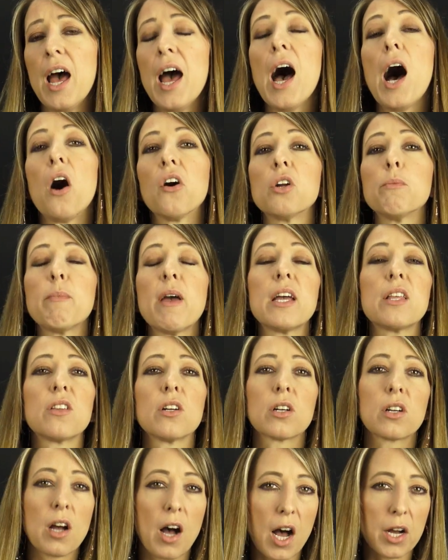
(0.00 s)
how to make
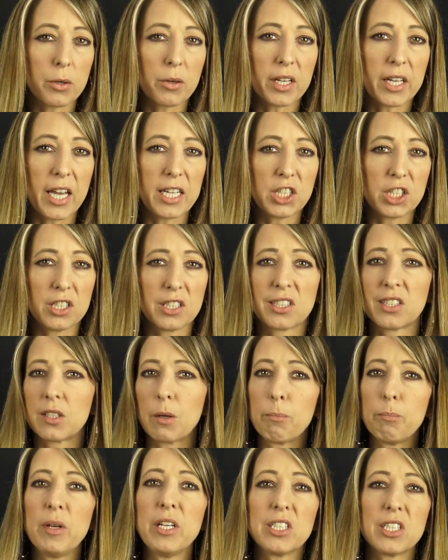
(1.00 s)
their congregations
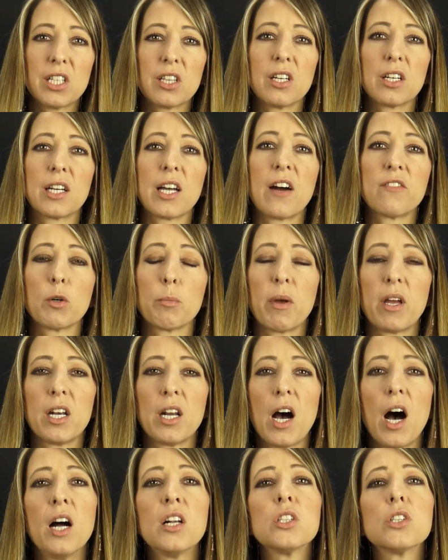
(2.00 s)
submit to the
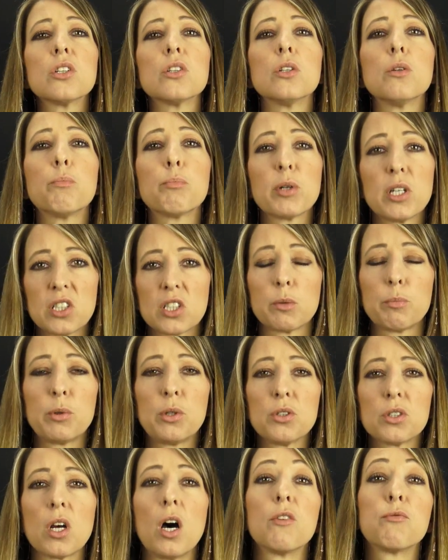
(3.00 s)
government under the
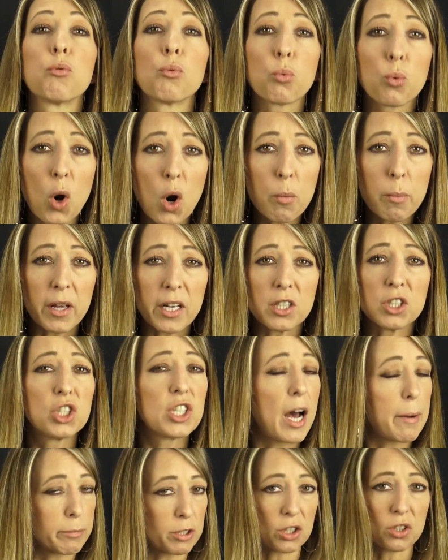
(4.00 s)
principles of Romans
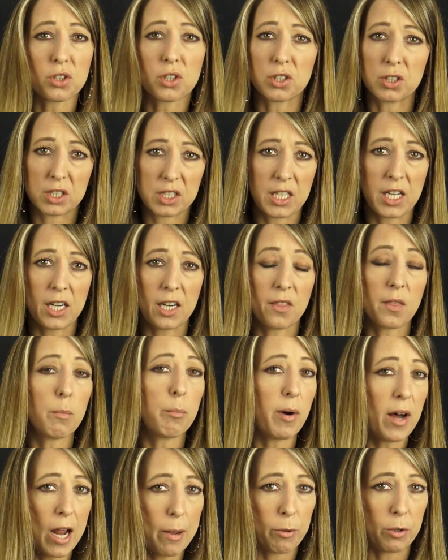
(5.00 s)
chapters 13 in the
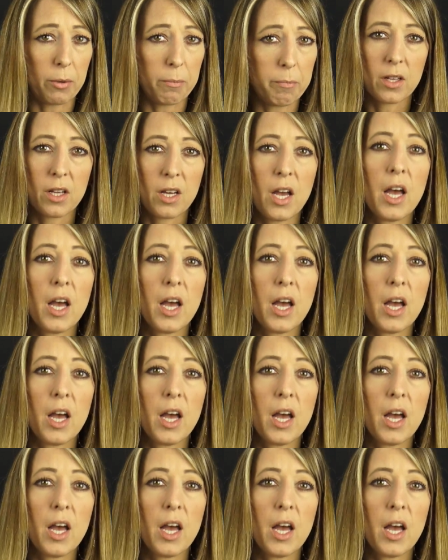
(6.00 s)
Bible.